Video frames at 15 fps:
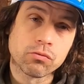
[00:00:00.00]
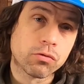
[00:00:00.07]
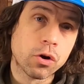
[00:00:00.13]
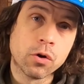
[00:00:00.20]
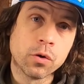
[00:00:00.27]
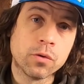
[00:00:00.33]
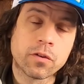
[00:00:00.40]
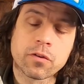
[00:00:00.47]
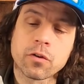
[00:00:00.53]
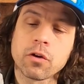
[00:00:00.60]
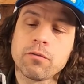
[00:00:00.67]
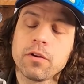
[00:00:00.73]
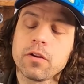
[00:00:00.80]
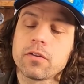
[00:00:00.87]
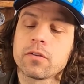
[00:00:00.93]
road
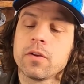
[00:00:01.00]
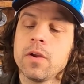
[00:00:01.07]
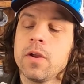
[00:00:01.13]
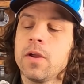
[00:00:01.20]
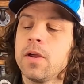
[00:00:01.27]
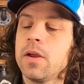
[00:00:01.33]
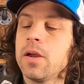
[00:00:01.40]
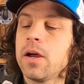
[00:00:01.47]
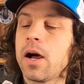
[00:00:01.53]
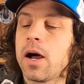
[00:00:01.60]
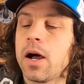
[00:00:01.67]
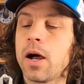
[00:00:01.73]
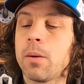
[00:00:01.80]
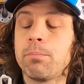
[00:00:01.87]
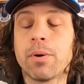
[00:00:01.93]
surface.
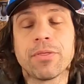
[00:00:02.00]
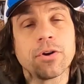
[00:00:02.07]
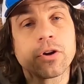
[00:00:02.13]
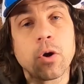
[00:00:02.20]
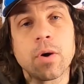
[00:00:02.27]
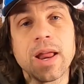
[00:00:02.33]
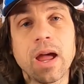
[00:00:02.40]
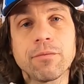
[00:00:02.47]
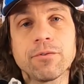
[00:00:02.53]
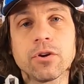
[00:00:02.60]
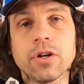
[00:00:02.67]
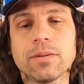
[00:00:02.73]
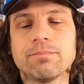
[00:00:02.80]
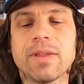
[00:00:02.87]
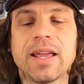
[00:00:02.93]
But they're going after
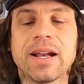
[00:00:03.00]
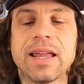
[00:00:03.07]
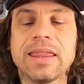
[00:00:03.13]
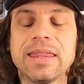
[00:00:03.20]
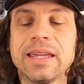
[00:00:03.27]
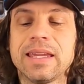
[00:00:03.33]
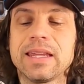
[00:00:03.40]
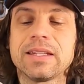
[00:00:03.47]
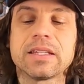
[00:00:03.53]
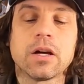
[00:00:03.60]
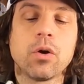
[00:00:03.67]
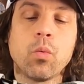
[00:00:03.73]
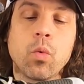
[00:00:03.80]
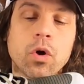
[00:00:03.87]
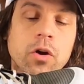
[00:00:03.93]
it, and I think it
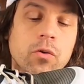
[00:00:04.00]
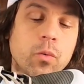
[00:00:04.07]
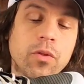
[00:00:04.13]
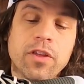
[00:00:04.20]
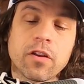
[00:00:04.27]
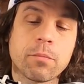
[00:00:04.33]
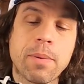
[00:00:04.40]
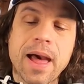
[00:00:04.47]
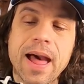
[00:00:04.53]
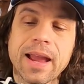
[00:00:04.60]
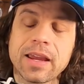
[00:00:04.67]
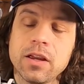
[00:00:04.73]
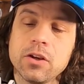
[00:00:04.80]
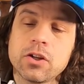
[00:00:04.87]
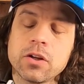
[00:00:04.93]
works with this
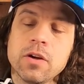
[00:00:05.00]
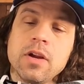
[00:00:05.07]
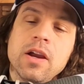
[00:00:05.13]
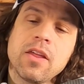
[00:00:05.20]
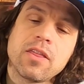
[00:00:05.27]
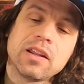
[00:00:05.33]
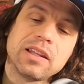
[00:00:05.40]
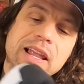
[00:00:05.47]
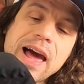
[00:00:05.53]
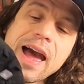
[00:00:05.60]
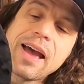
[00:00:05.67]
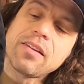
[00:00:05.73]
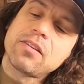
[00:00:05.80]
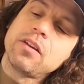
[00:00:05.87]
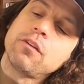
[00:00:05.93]
package. The
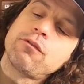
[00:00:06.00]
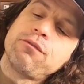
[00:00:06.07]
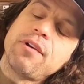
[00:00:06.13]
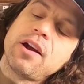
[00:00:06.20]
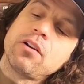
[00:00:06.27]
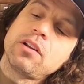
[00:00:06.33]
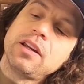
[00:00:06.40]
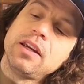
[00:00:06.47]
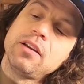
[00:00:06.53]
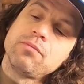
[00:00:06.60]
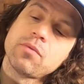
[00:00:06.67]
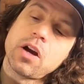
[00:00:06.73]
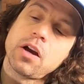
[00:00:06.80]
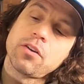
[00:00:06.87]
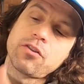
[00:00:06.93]
last is fairly
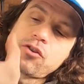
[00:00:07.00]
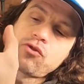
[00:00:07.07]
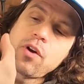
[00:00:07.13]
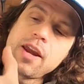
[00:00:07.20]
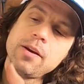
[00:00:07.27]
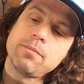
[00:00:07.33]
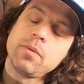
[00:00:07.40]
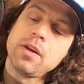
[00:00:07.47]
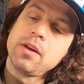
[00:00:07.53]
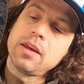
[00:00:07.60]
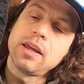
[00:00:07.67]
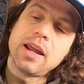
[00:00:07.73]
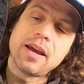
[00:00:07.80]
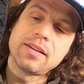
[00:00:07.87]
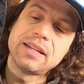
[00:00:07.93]
straight.
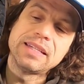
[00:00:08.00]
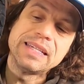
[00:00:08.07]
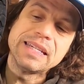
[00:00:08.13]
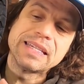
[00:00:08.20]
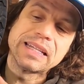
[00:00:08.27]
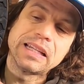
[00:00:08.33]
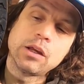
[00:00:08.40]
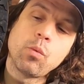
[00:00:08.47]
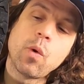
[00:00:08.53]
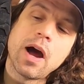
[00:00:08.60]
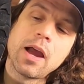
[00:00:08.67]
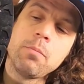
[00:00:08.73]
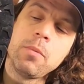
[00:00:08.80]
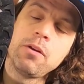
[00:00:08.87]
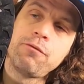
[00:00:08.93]
It has a decently
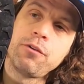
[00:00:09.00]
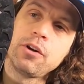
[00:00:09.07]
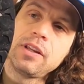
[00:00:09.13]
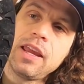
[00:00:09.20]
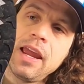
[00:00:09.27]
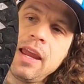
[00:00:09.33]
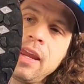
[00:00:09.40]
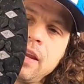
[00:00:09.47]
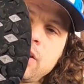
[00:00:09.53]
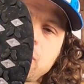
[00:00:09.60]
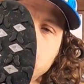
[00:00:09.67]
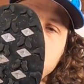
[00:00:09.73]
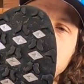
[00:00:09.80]
wide midfoot gauge.